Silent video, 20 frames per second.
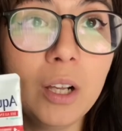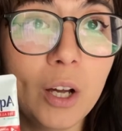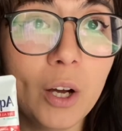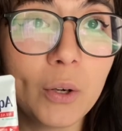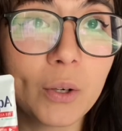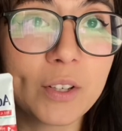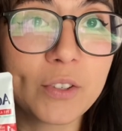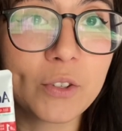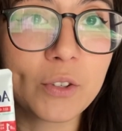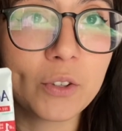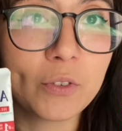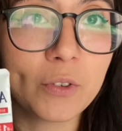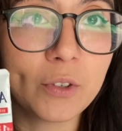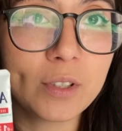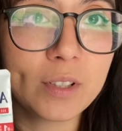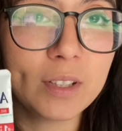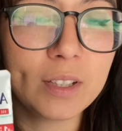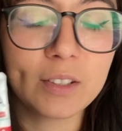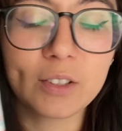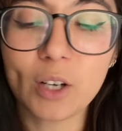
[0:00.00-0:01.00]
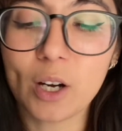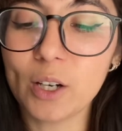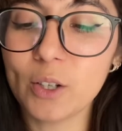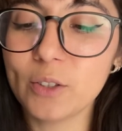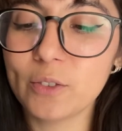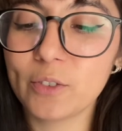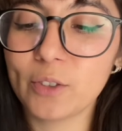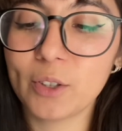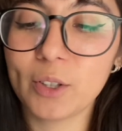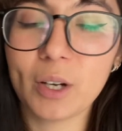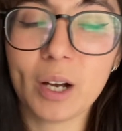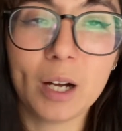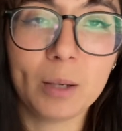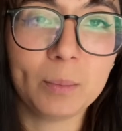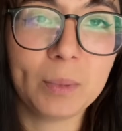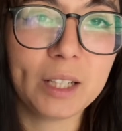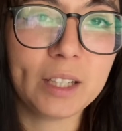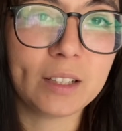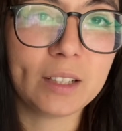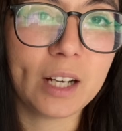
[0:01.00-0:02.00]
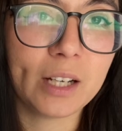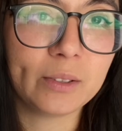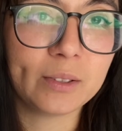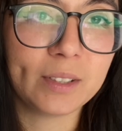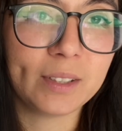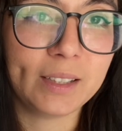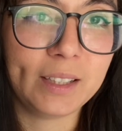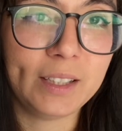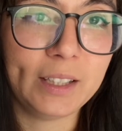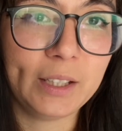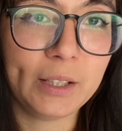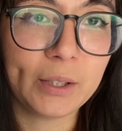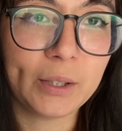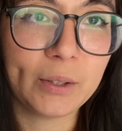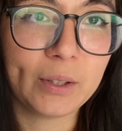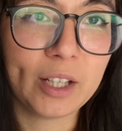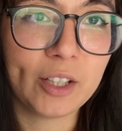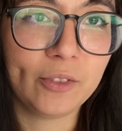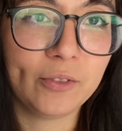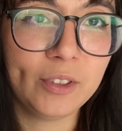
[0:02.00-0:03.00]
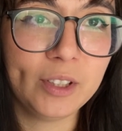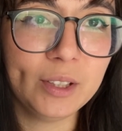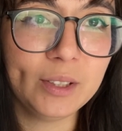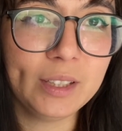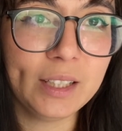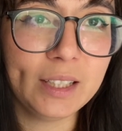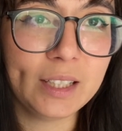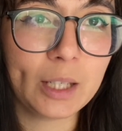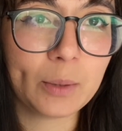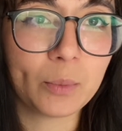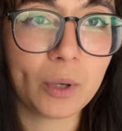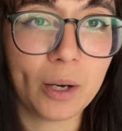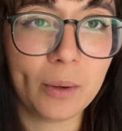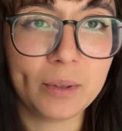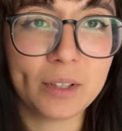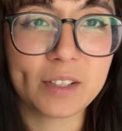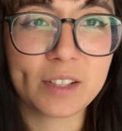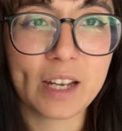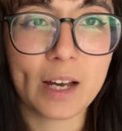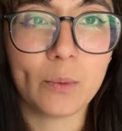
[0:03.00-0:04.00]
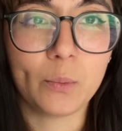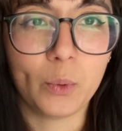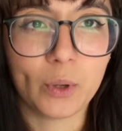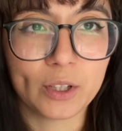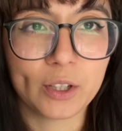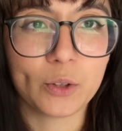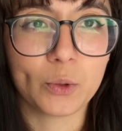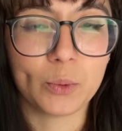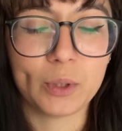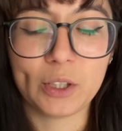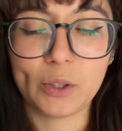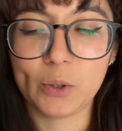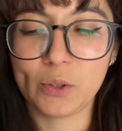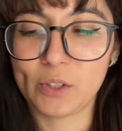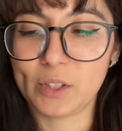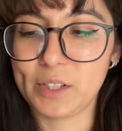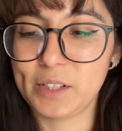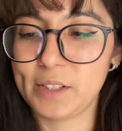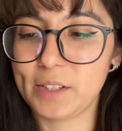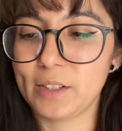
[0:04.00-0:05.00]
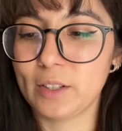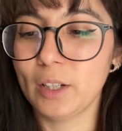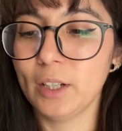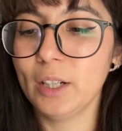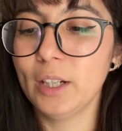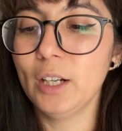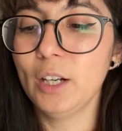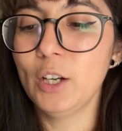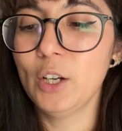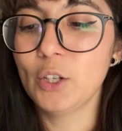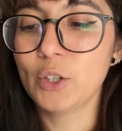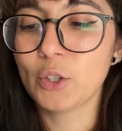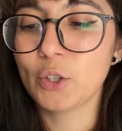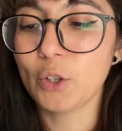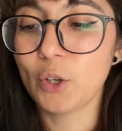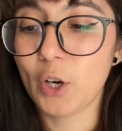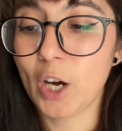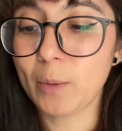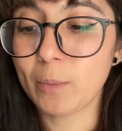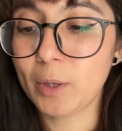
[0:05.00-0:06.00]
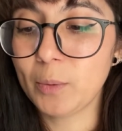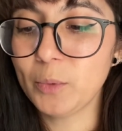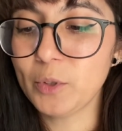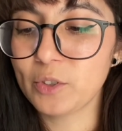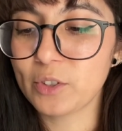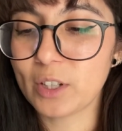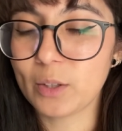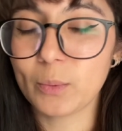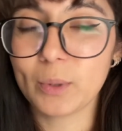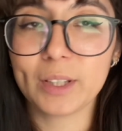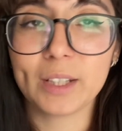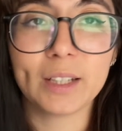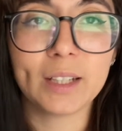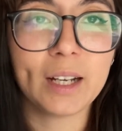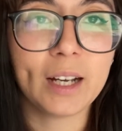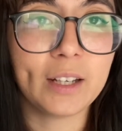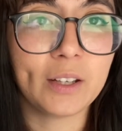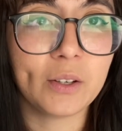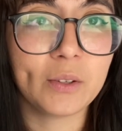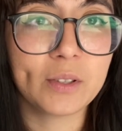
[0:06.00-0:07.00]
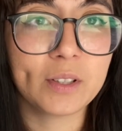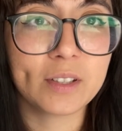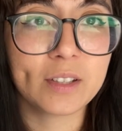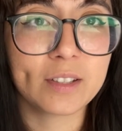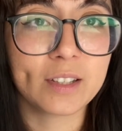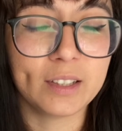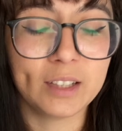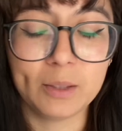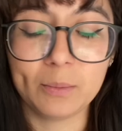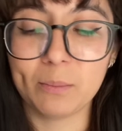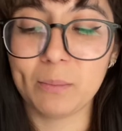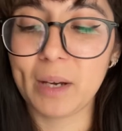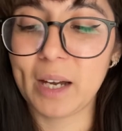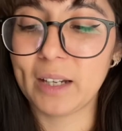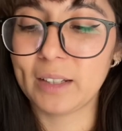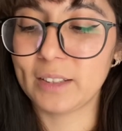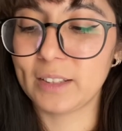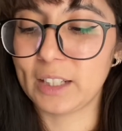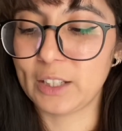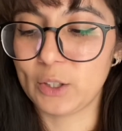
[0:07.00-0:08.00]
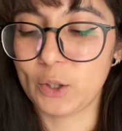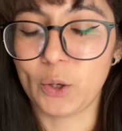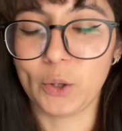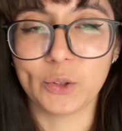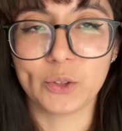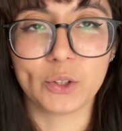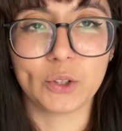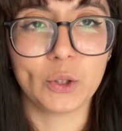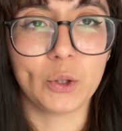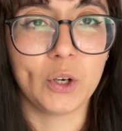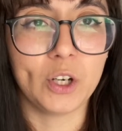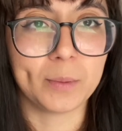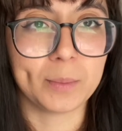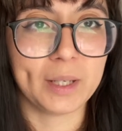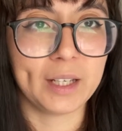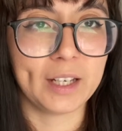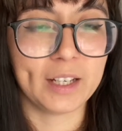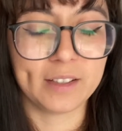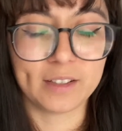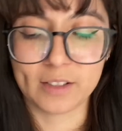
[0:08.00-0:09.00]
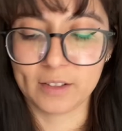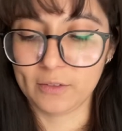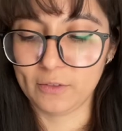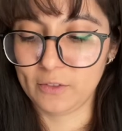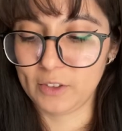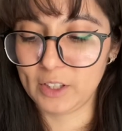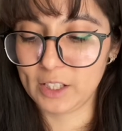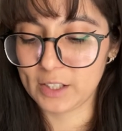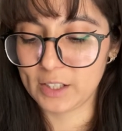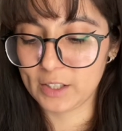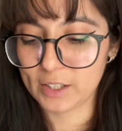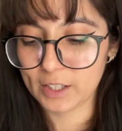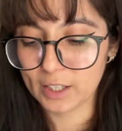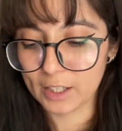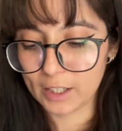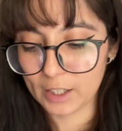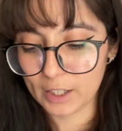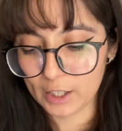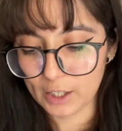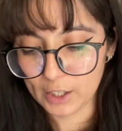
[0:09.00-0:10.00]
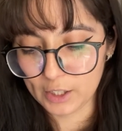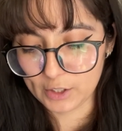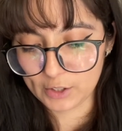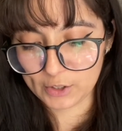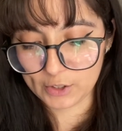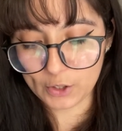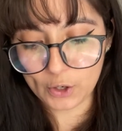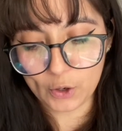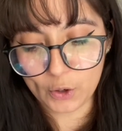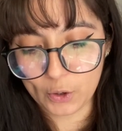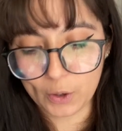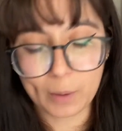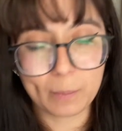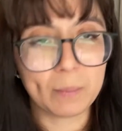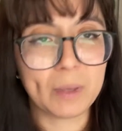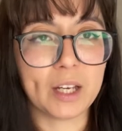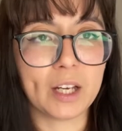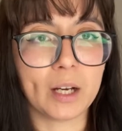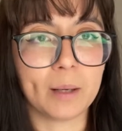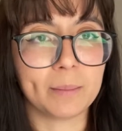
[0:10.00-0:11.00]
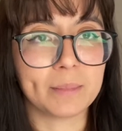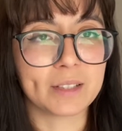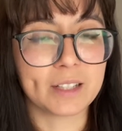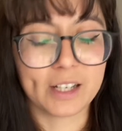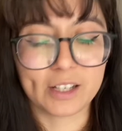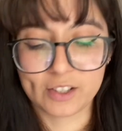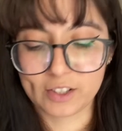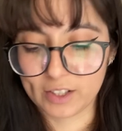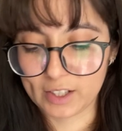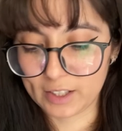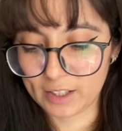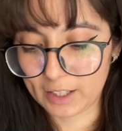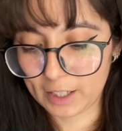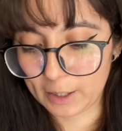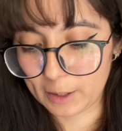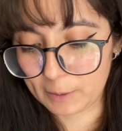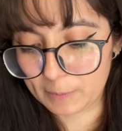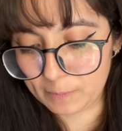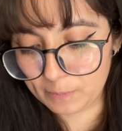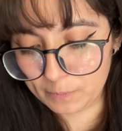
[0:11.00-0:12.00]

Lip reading: Okay, so the first thing is Aquifer. I'm like down to here. I feel like I probably just have 1 to 3 uses, so I'm almost done with it. I use this as a lip mask and also on my hands and feet, so makeup slash skincare.